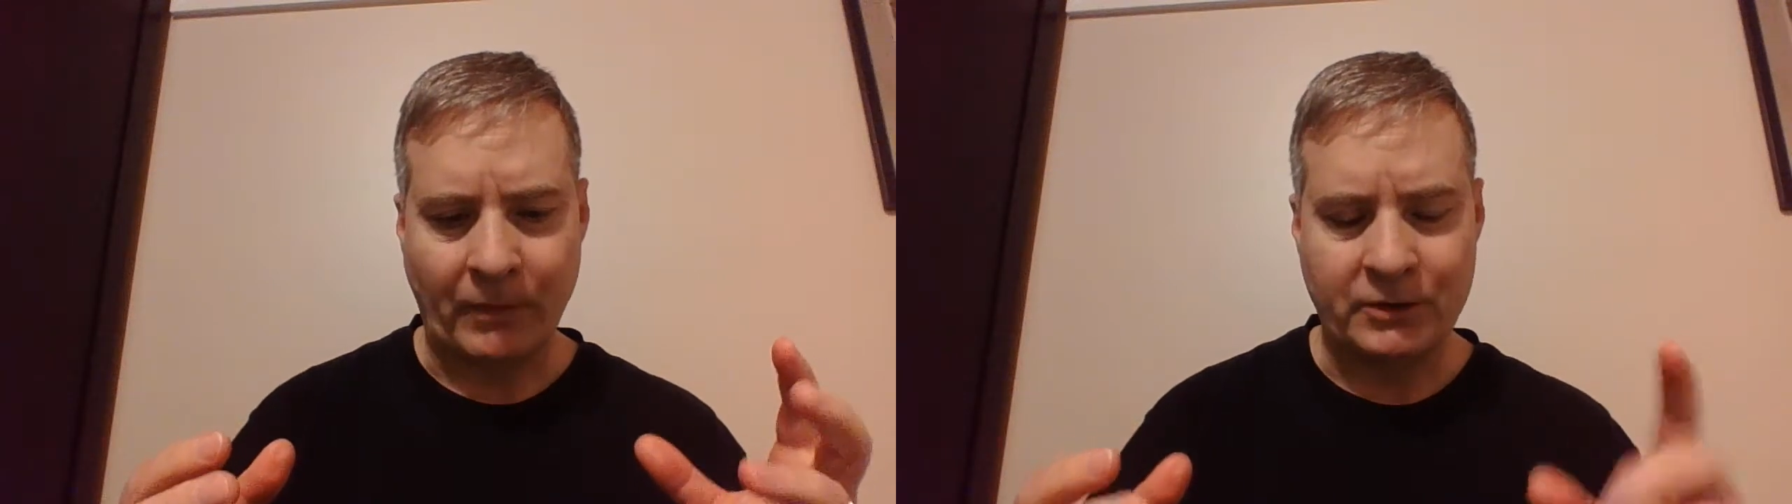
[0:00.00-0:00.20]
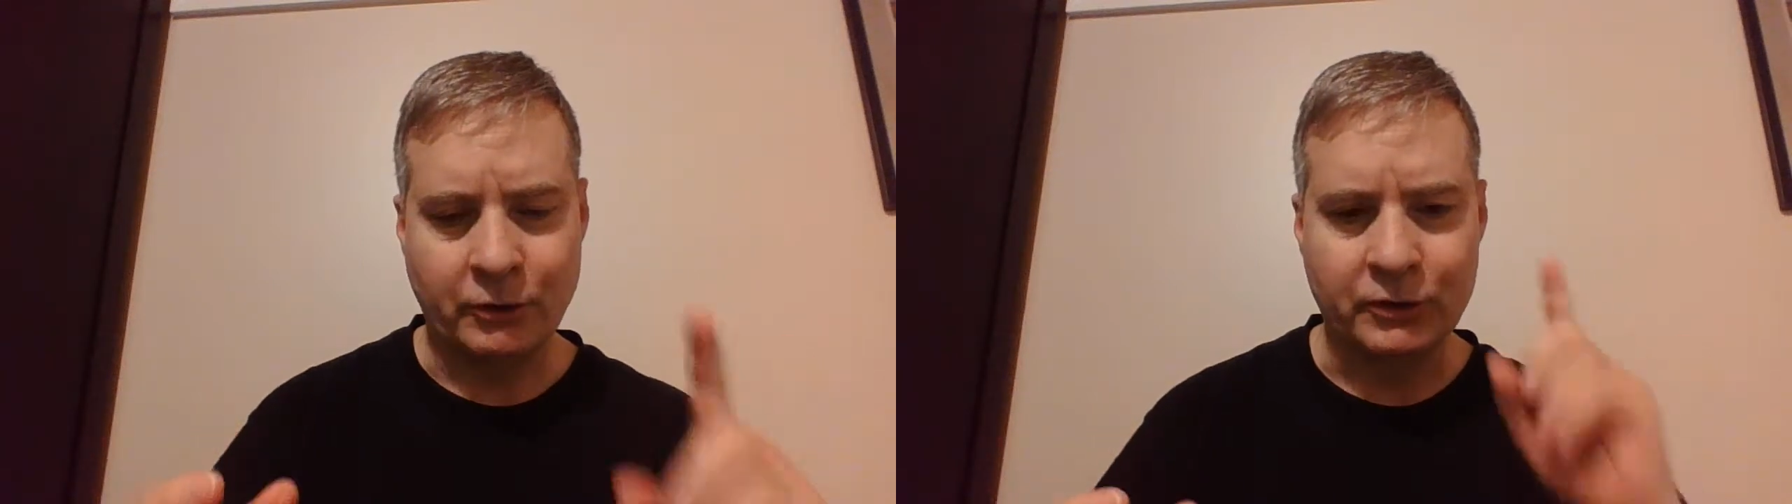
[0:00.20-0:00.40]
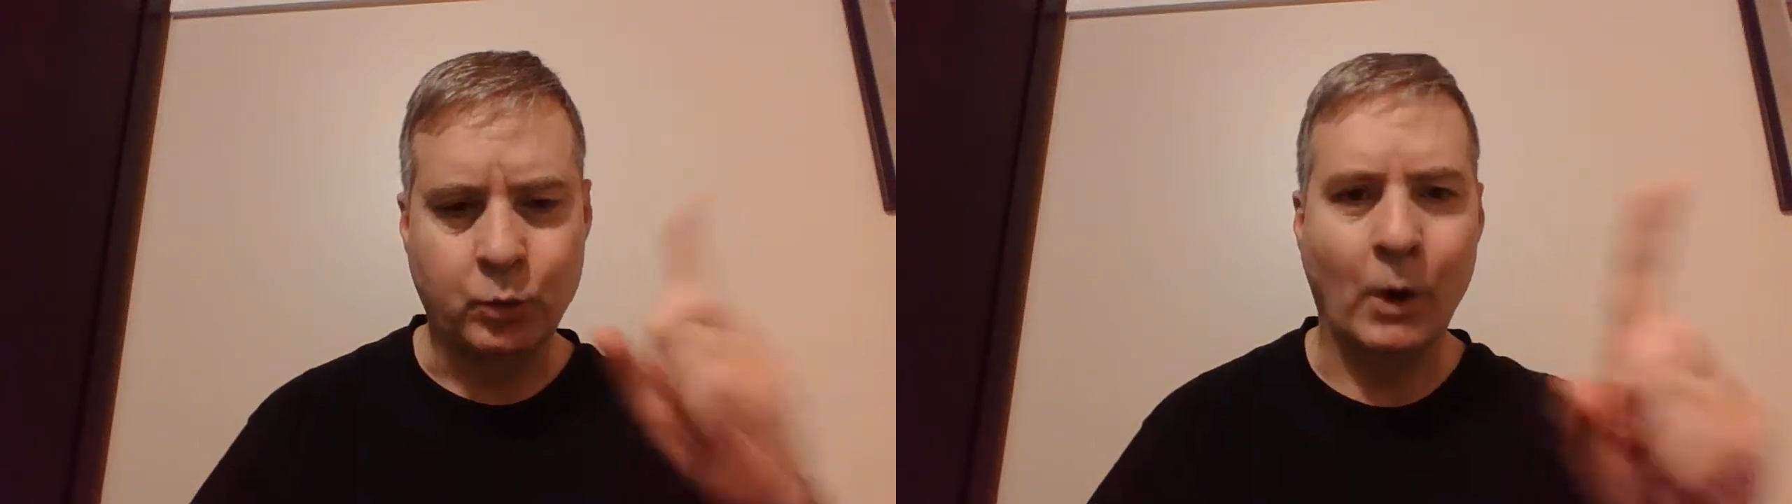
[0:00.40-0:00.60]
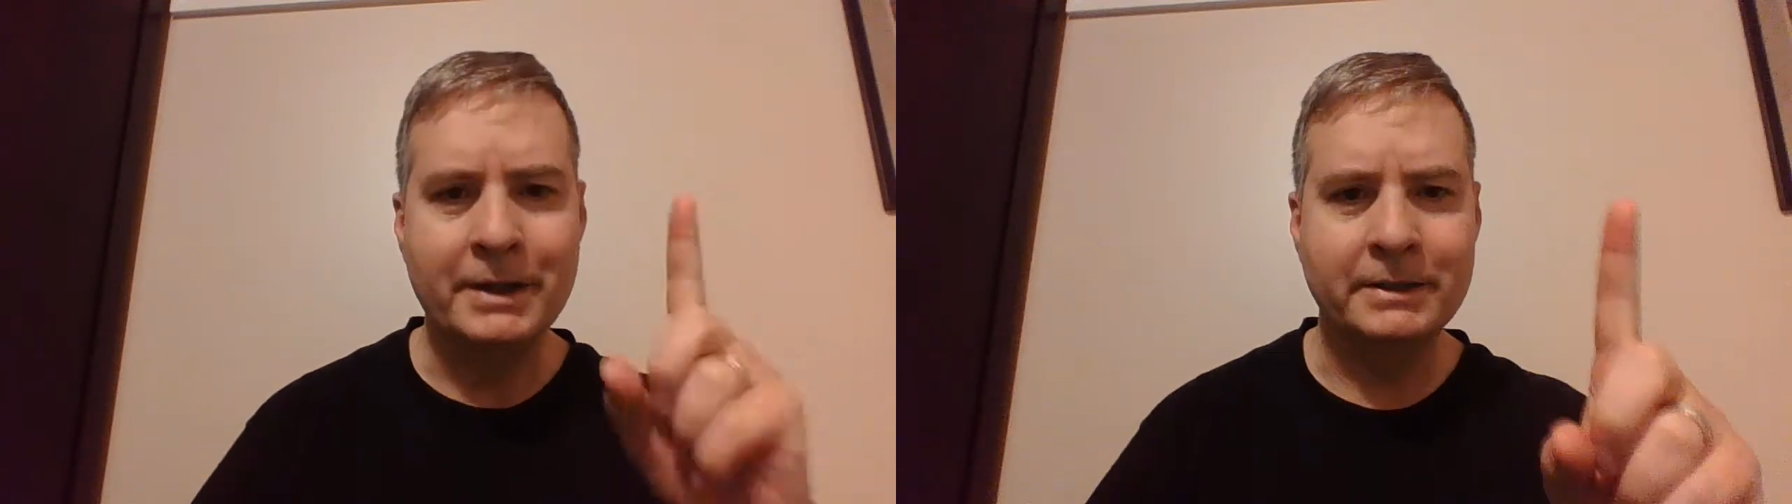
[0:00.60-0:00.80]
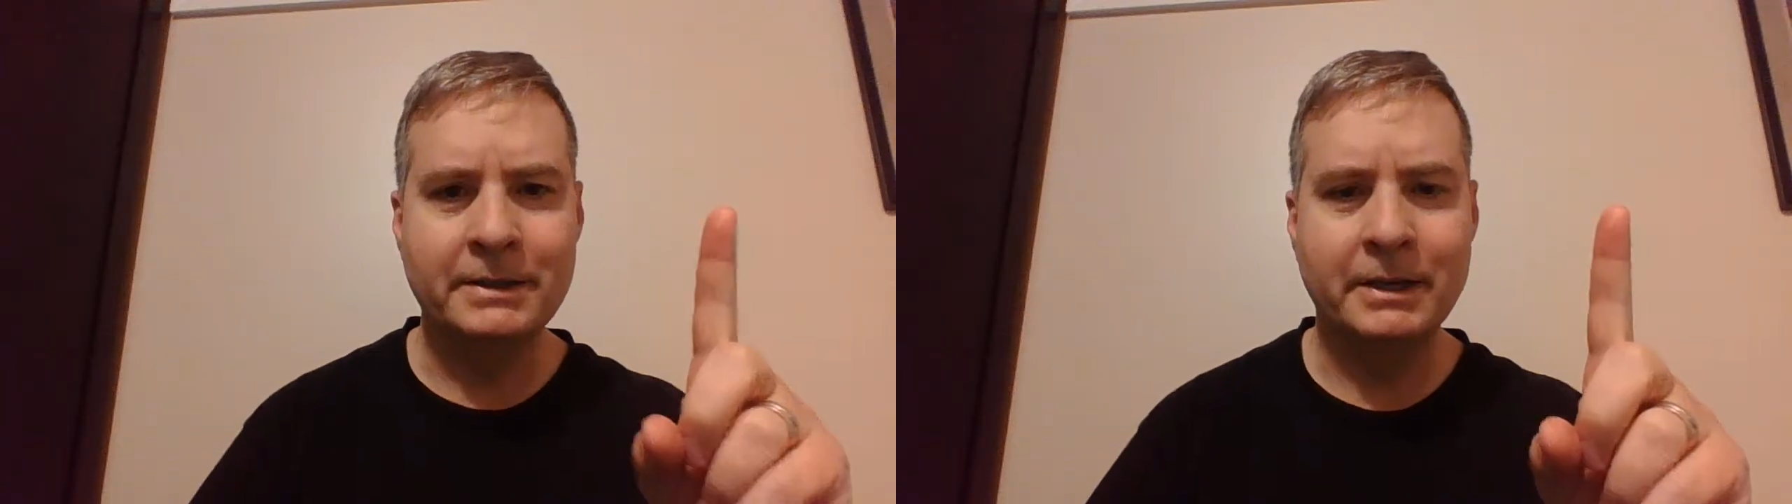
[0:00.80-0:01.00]
So there's
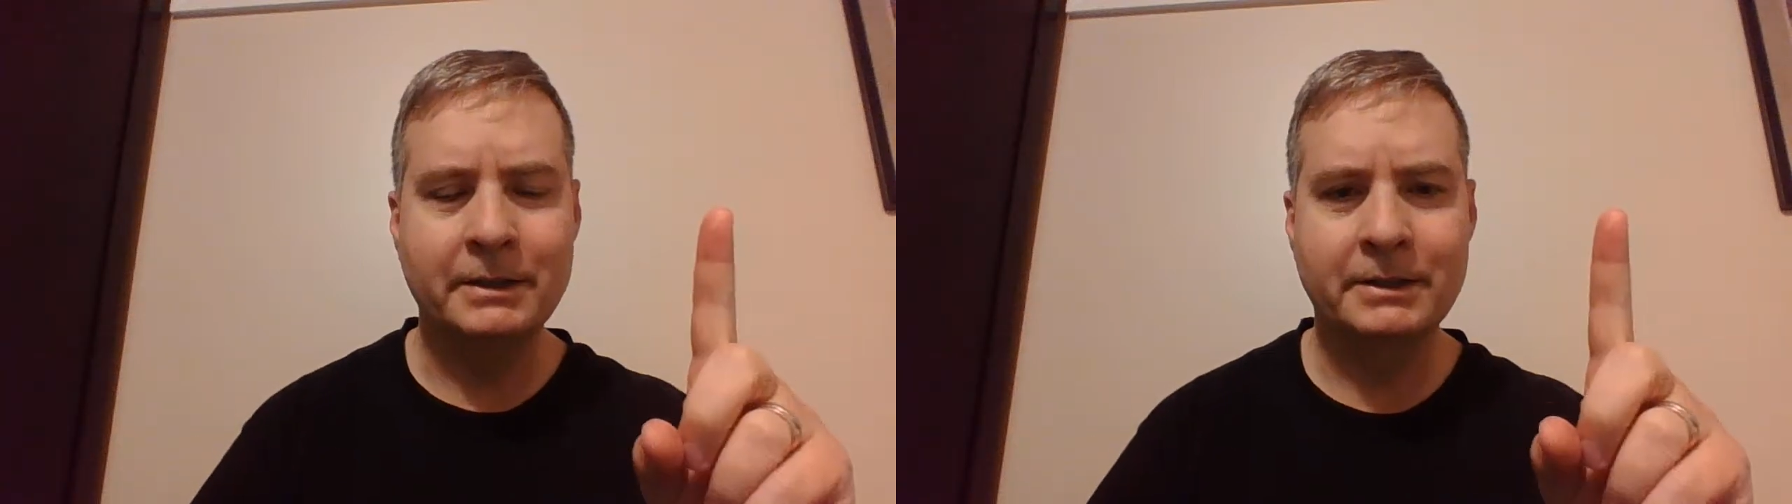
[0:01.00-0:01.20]
one